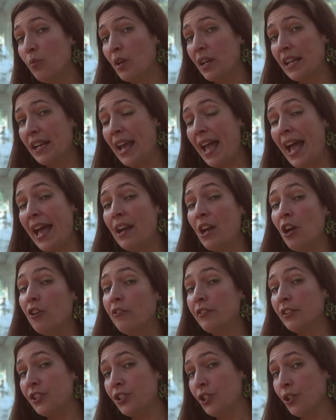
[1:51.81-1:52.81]
We're gonna head
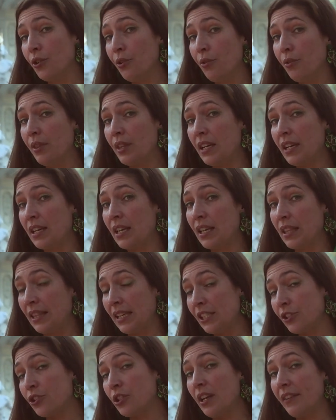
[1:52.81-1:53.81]
over to the
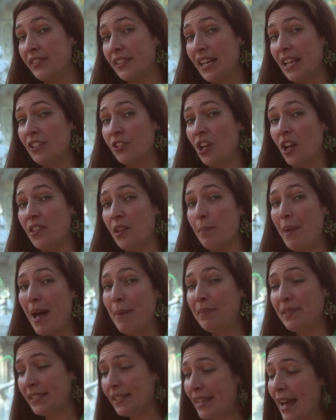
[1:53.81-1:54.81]
Cathedral of St. John the
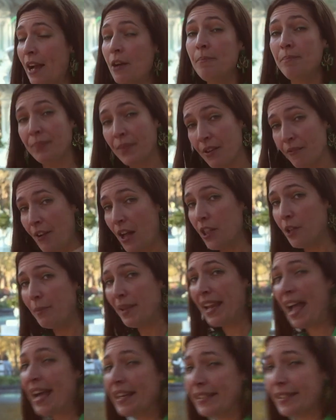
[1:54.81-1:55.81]
Baptist now. Follow
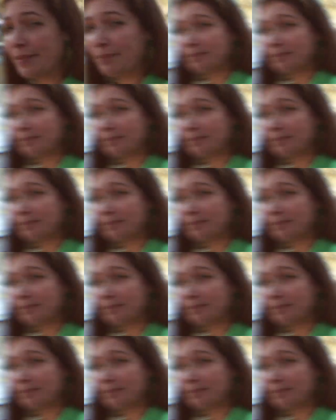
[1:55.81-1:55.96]
me, guys.